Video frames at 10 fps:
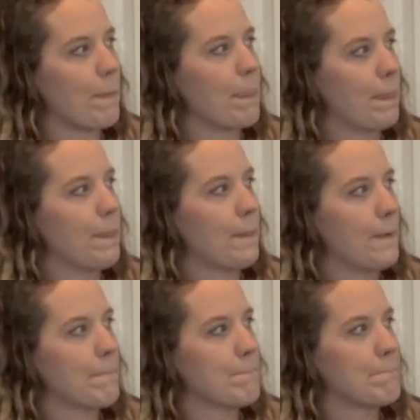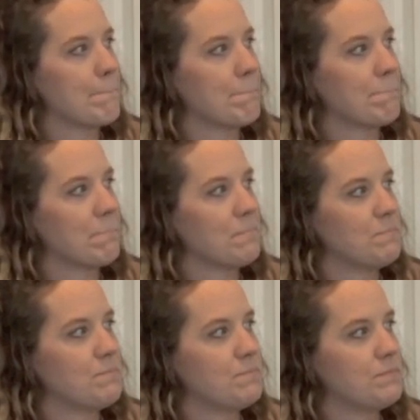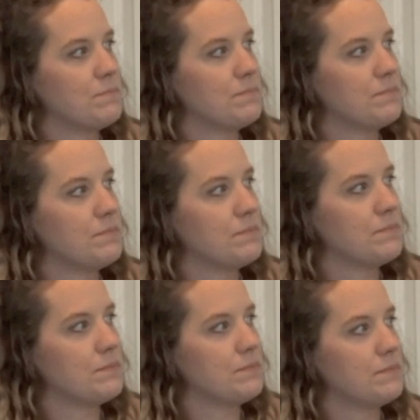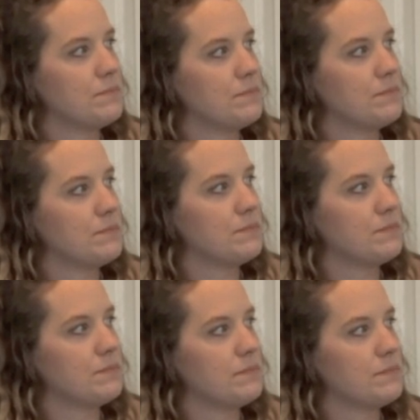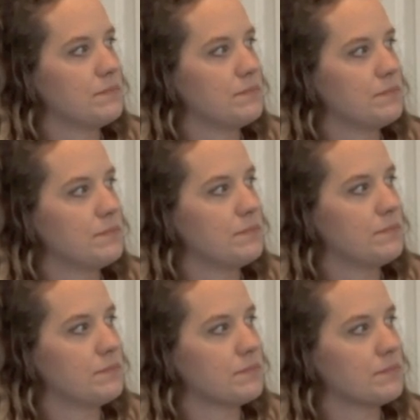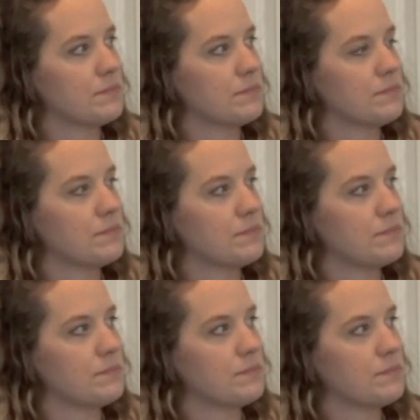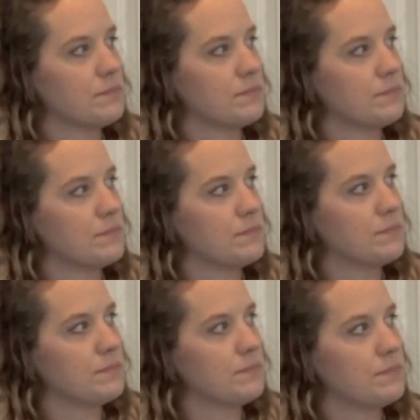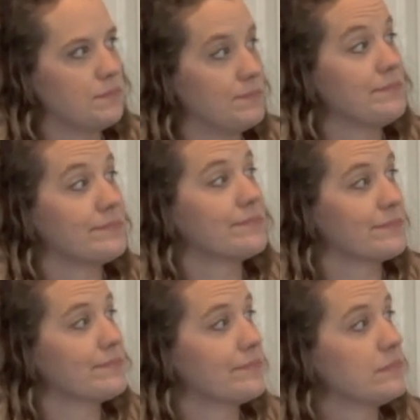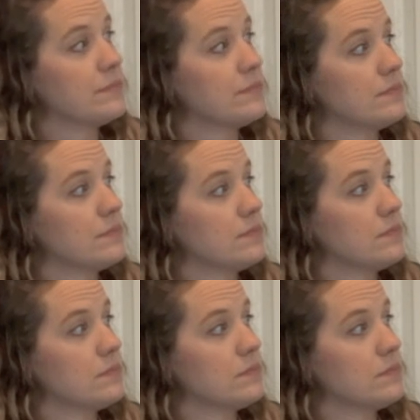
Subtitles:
This person isn't speaking.